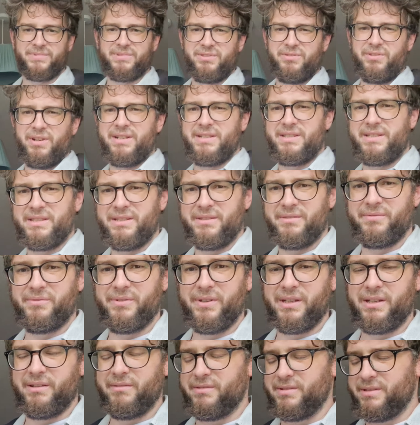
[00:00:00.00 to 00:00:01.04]
Christ as a
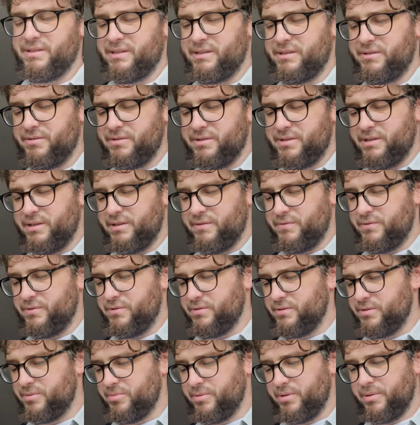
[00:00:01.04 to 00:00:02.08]
figure is interesting, of
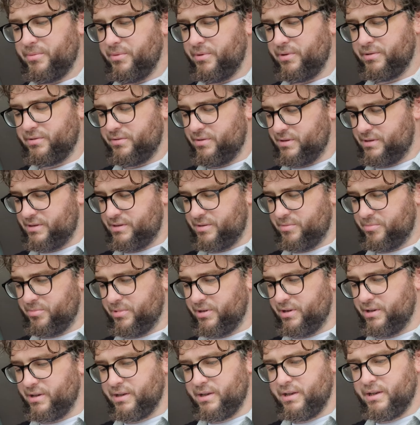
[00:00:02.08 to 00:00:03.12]
course, but I'm not a Christian.
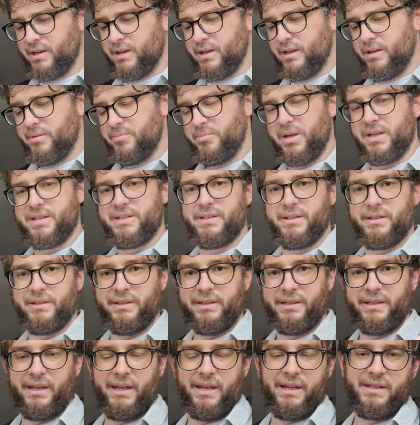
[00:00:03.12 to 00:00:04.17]
But
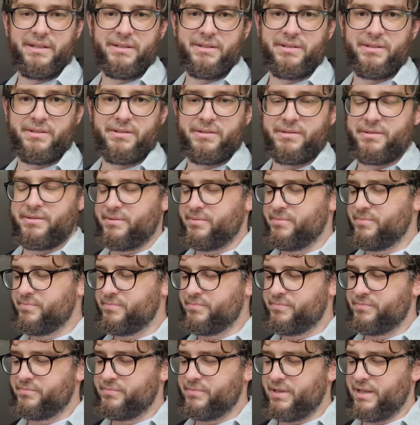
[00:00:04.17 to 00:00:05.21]
basically, yeah, it's just
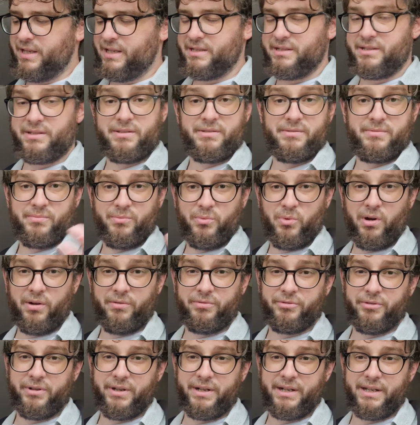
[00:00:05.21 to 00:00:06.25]
it's
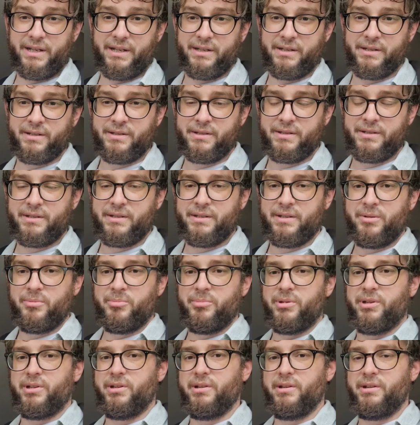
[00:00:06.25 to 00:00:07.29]
worth reading
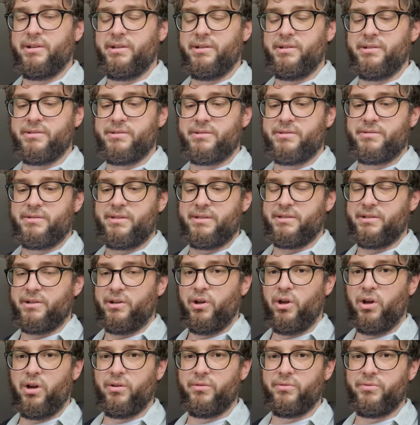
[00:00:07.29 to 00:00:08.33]
because there's a
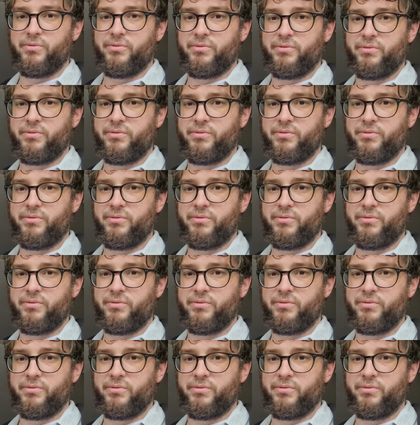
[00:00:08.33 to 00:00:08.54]
lot of